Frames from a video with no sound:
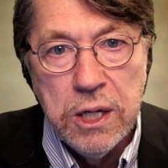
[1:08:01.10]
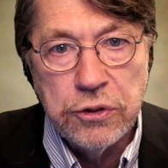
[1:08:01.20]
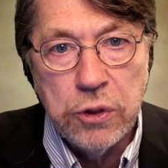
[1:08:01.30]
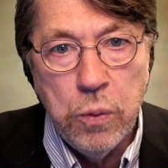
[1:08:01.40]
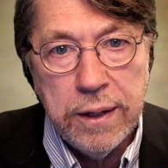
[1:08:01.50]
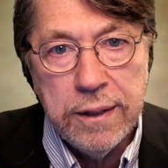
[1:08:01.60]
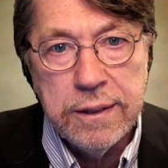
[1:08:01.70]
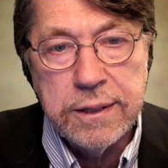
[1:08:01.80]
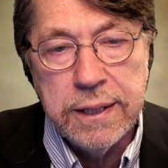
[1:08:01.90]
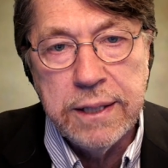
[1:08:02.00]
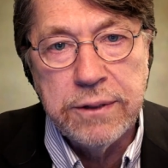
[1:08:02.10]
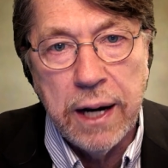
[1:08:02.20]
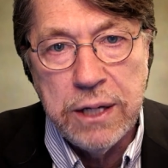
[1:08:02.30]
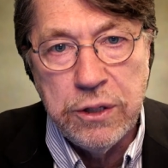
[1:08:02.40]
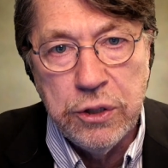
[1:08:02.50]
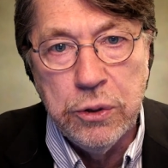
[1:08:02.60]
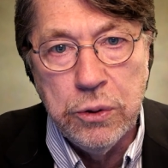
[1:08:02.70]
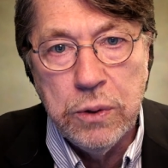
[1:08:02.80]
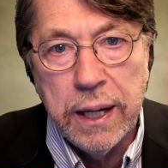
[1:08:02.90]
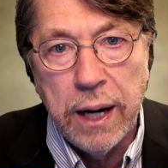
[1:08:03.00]
So one of the things that I
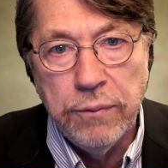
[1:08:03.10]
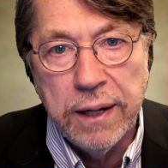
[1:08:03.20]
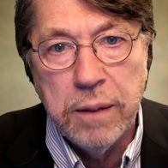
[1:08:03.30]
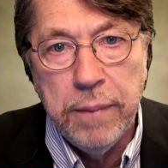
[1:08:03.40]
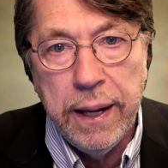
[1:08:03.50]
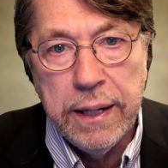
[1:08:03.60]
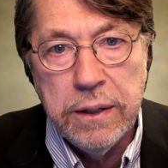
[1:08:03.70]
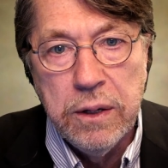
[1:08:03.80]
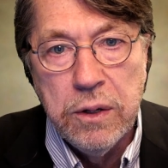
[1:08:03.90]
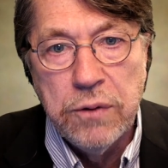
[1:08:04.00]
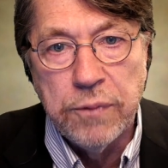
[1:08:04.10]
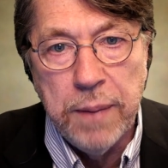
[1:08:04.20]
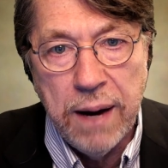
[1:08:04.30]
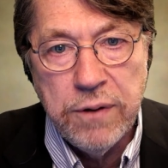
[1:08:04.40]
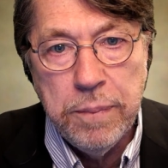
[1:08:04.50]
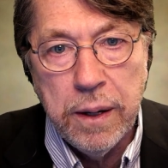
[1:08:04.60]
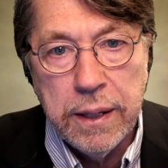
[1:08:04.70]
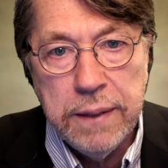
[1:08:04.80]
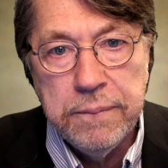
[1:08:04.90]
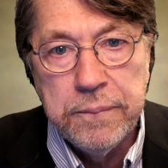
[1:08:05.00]
do, and I recommend from
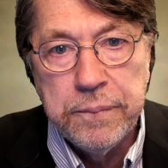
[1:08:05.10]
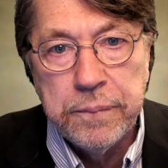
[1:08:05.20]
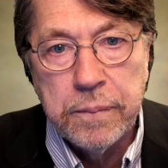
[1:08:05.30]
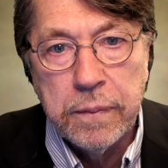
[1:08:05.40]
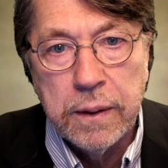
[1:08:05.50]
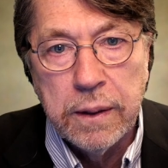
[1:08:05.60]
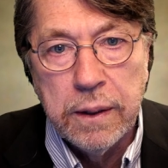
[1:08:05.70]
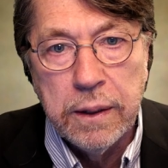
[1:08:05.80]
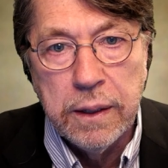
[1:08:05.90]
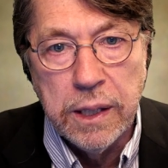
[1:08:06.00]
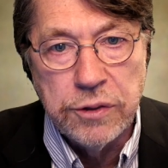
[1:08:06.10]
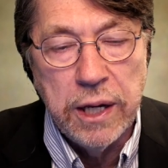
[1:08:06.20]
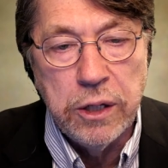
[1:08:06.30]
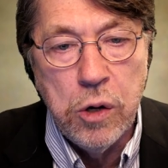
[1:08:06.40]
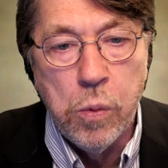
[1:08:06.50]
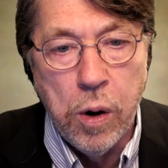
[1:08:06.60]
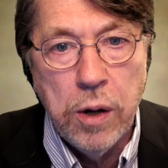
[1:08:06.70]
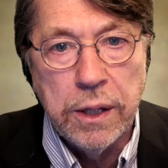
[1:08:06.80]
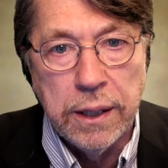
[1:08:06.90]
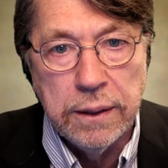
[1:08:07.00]
everybody, is I go
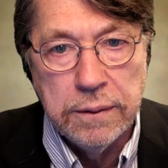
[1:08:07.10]
walking.